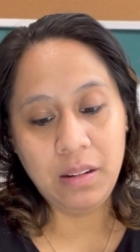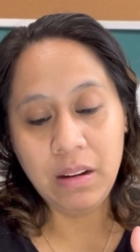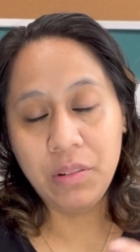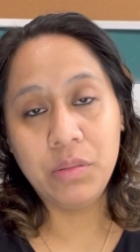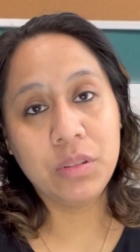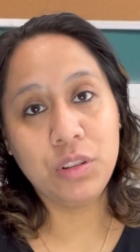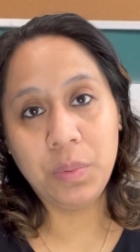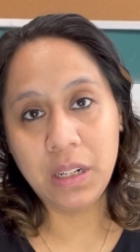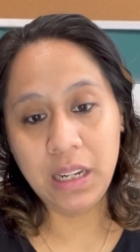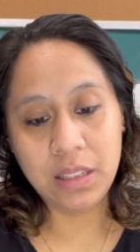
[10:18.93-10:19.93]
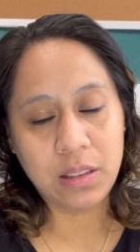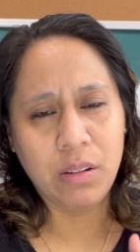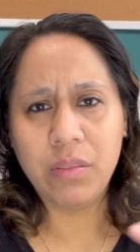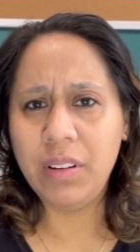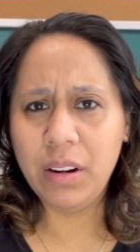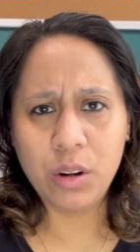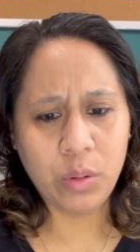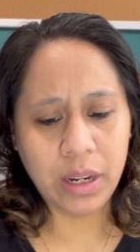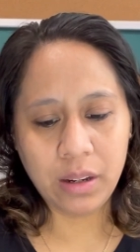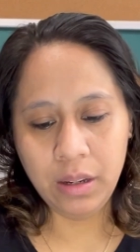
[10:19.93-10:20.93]
Everyone was super nice. They were very
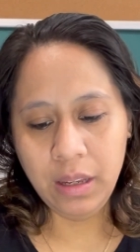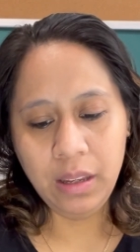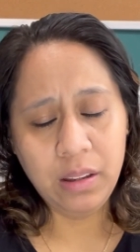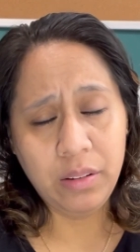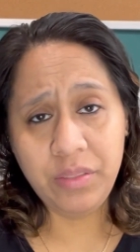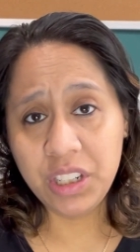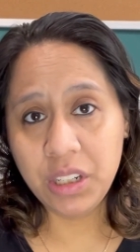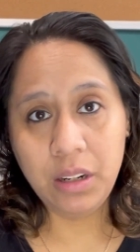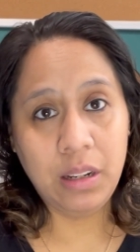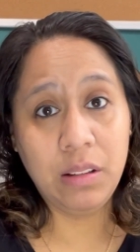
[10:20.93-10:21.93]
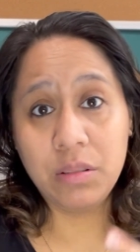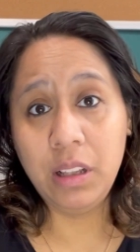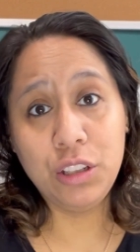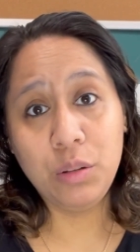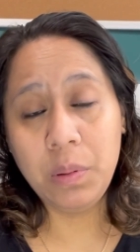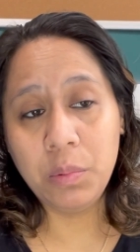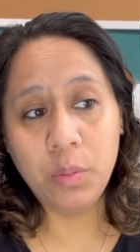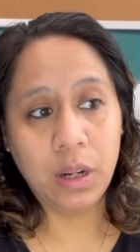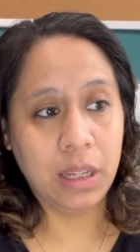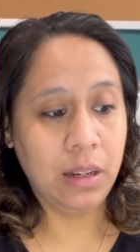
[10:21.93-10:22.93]
quick, efficient, and there was only two people
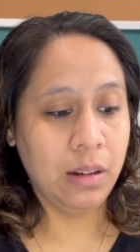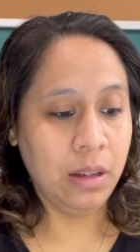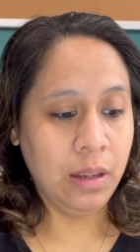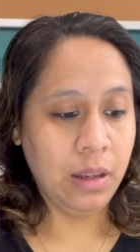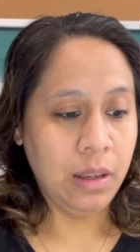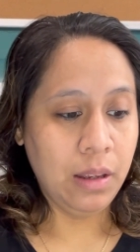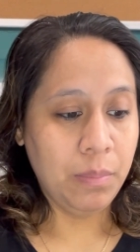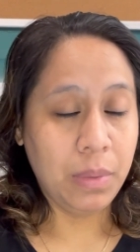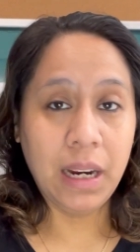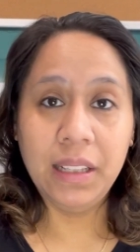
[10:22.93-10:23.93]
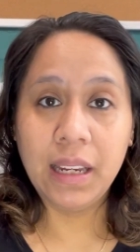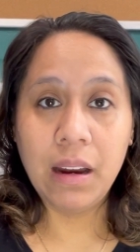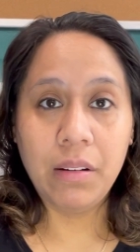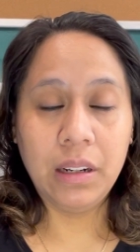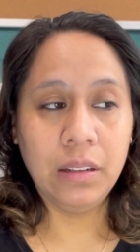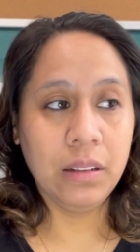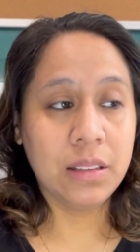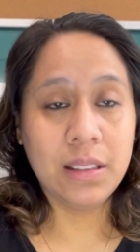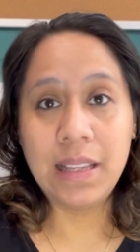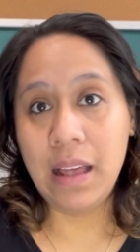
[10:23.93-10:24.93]
working behind the counter.
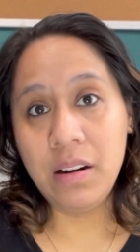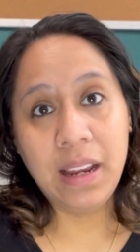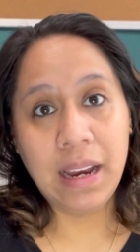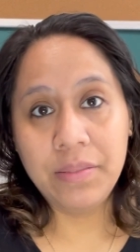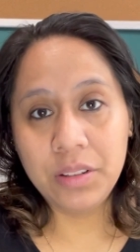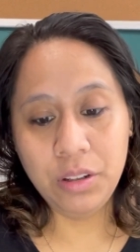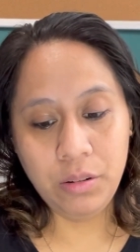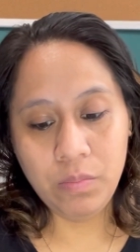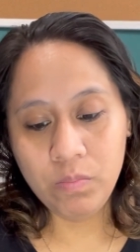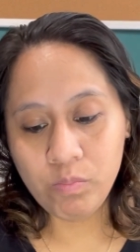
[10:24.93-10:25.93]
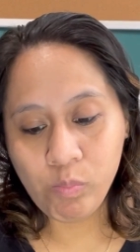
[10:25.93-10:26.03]
It's a Saturday afternoon.